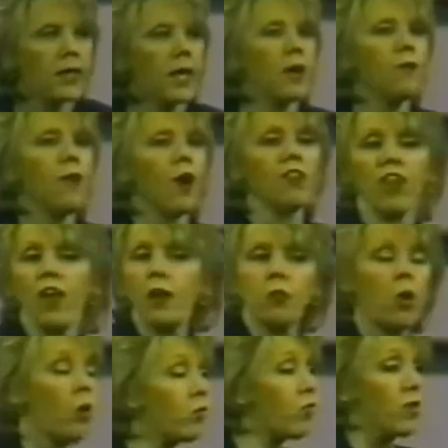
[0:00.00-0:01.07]
Give us, and
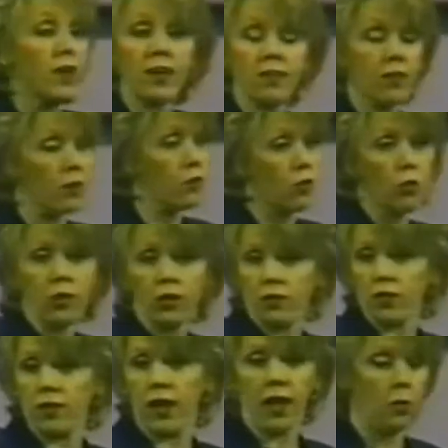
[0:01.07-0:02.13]
what the kids are doing
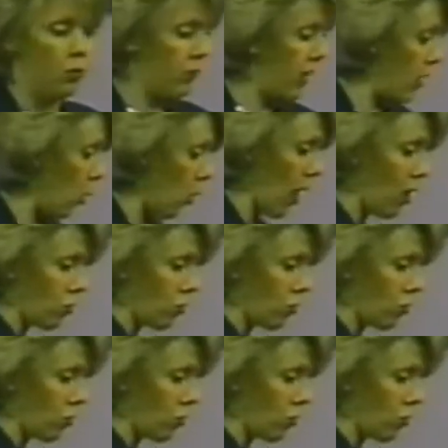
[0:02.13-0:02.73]
today when they go